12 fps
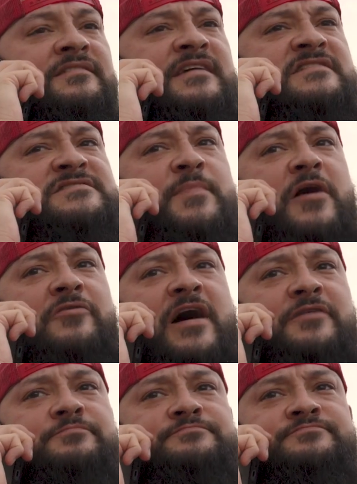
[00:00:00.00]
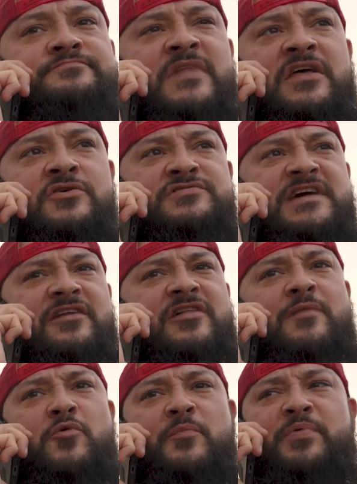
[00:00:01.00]
It sounds about right. You sound a
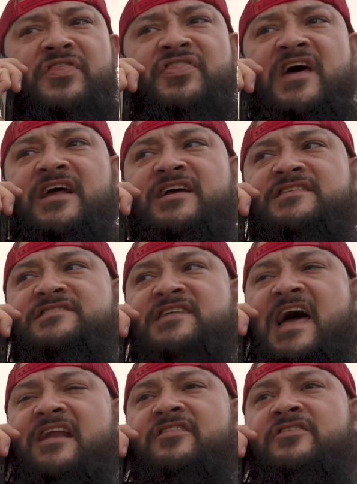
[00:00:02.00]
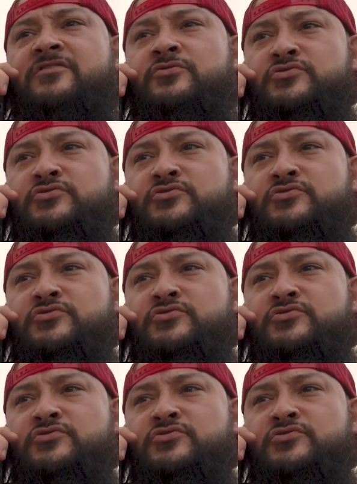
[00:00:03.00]
lot more pathetic and sadder than